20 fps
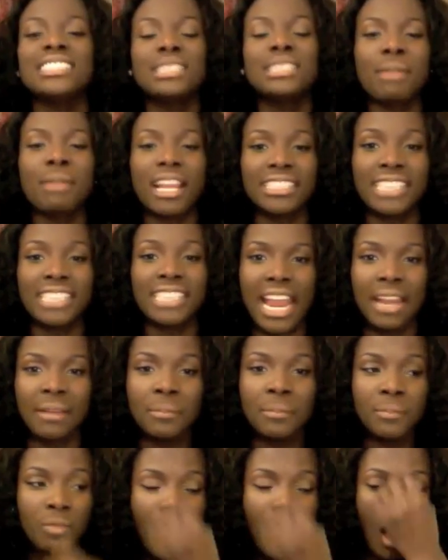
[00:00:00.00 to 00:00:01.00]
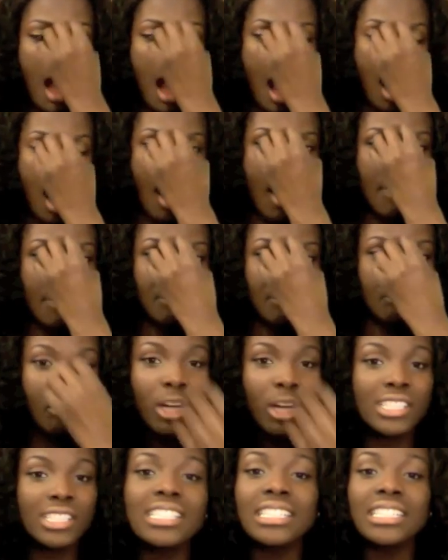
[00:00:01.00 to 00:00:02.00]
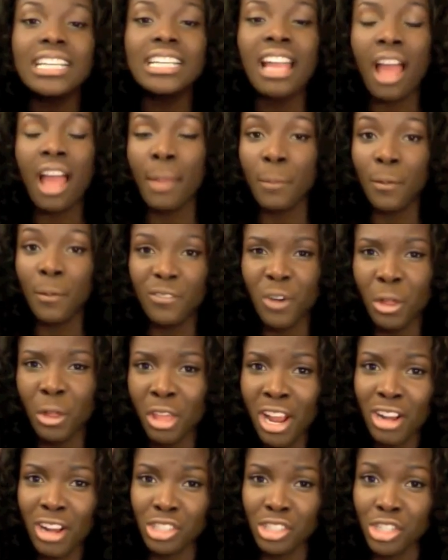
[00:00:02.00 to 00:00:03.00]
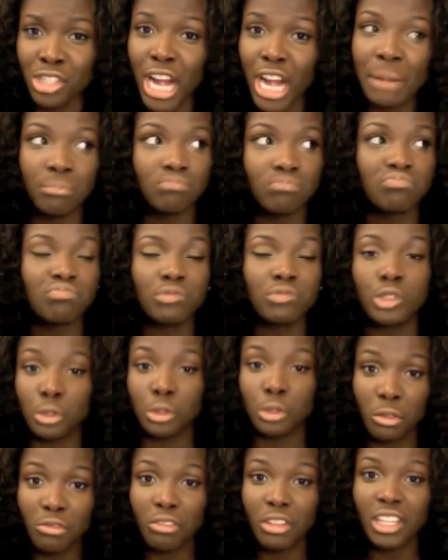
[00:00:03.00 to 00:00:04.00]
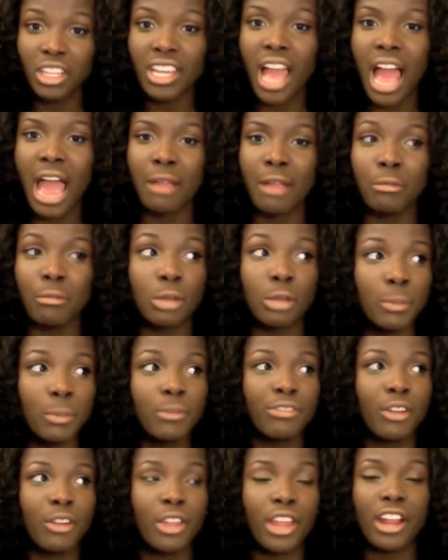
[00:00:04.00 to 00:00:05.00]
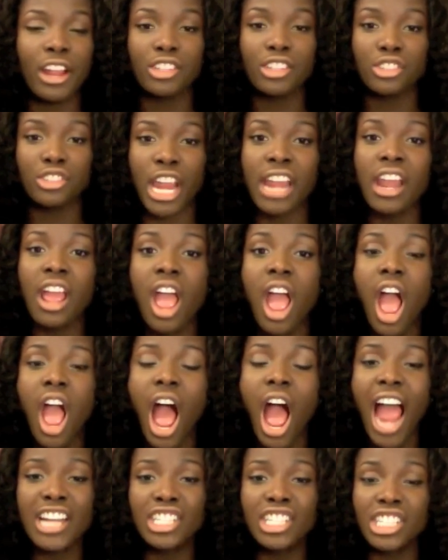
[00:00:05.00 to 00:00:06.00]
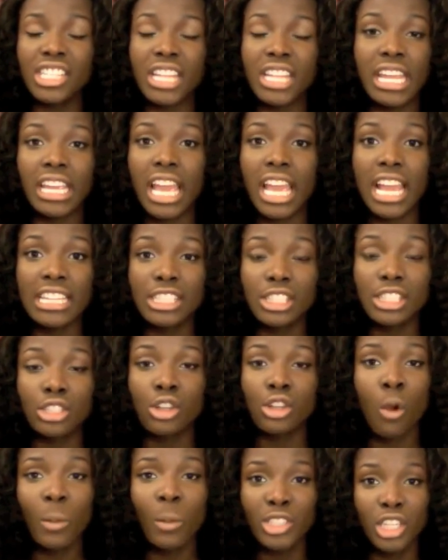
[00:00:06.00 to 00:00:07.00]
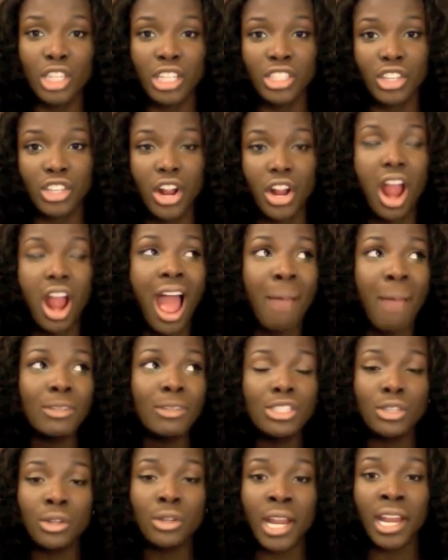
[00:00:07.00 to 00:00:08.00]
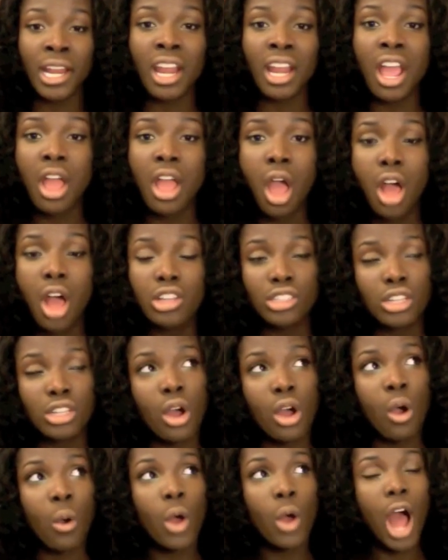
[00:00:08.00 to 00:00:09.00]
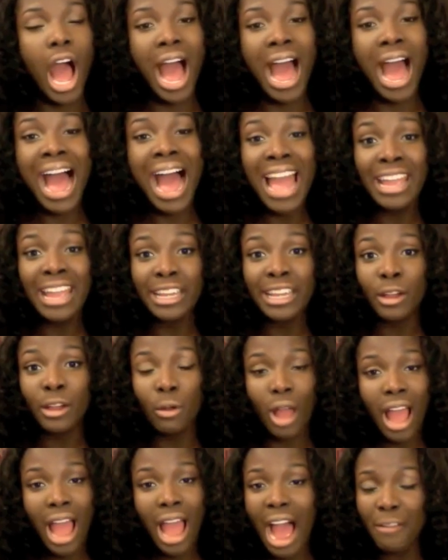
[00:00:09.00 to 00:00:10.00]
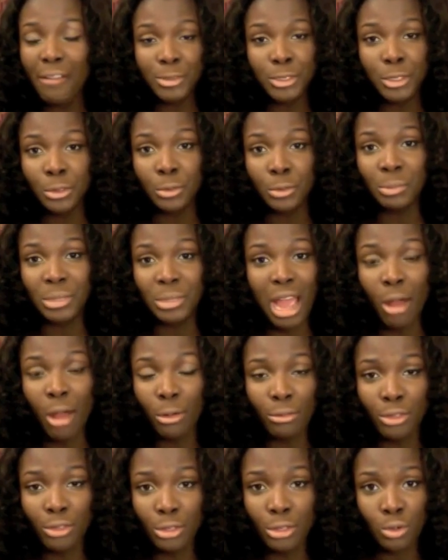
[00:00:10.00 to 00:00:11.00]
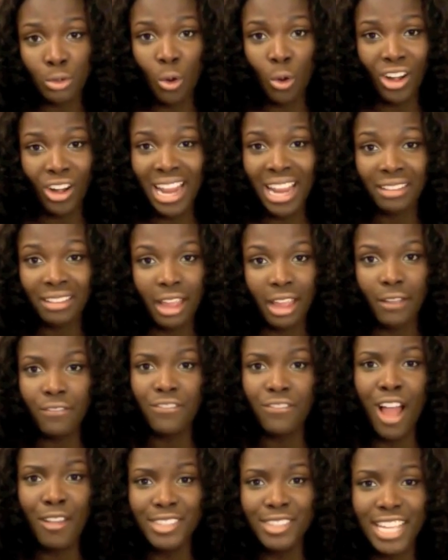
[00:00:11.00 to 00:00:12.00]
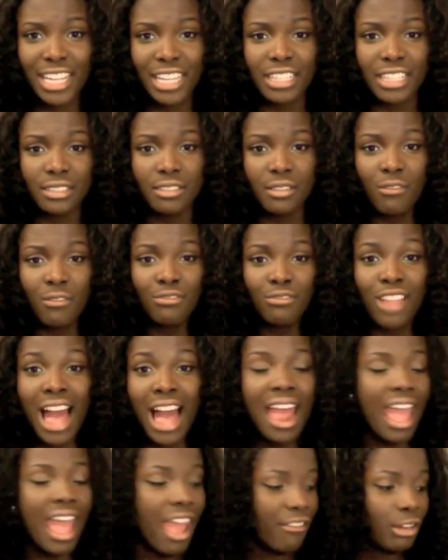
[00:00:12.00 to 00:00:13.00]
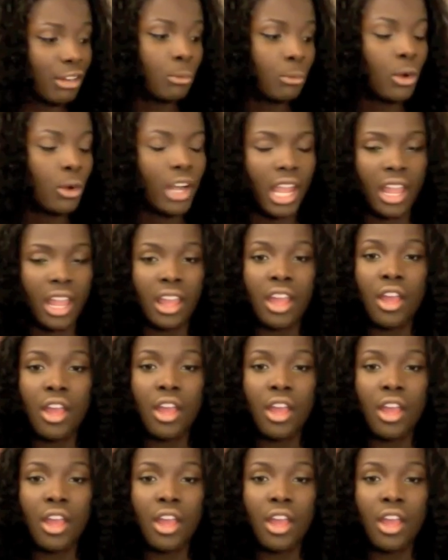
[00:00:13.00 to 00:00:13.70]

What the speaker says: to maintain. Personally, I prefer the hair straight. Truthfully, I really prefer the hair straight. I just think it's so much easier. I'm a student, so I have to be out of the door in like 5 seconds flat every morning.